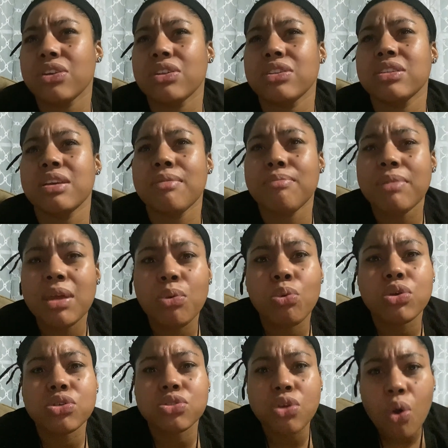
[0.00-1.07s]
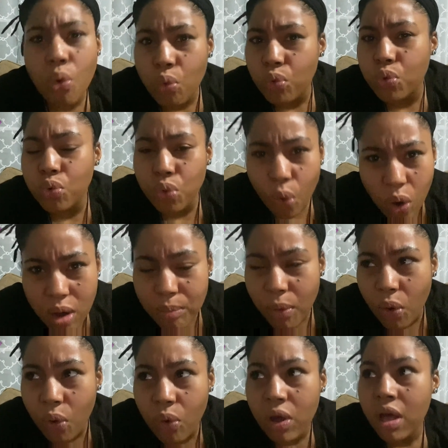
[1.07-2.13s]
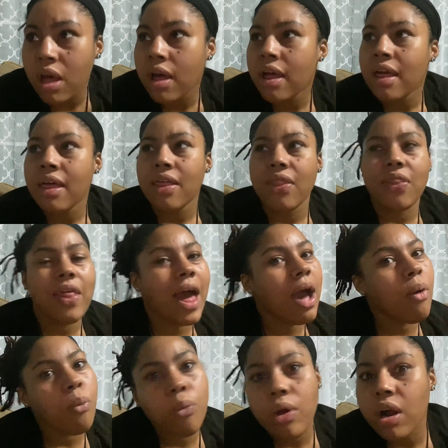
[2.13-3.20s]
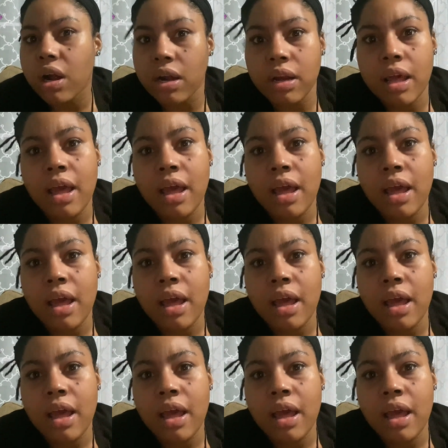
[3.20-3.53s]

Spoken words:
to me were so normal that weren't.